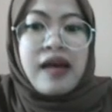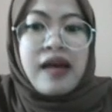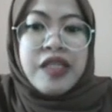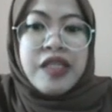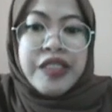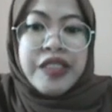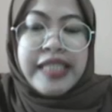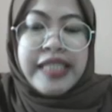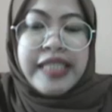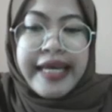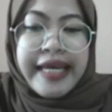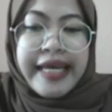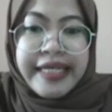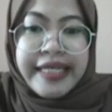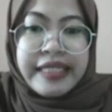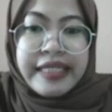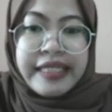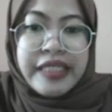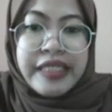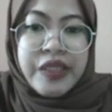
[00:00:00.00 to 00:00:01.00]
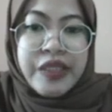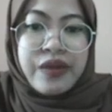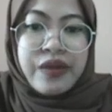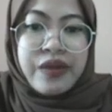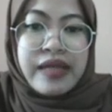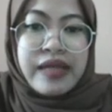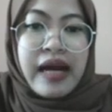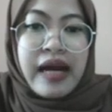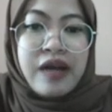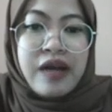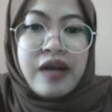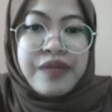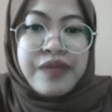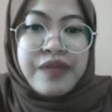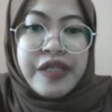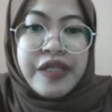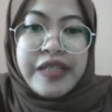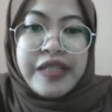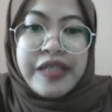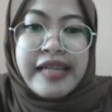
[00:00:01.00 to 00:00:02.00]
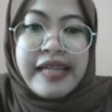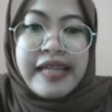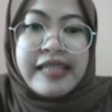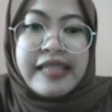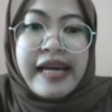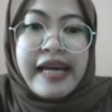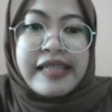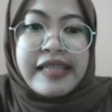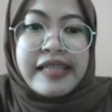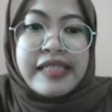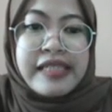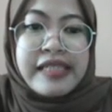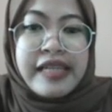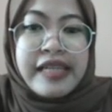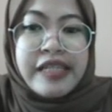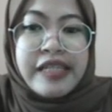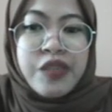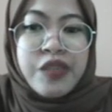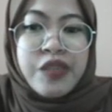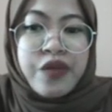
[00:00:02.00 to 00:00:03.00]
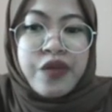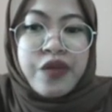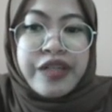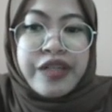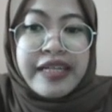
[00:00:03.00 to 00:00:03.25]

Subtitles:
to taken into account, because hard science studies were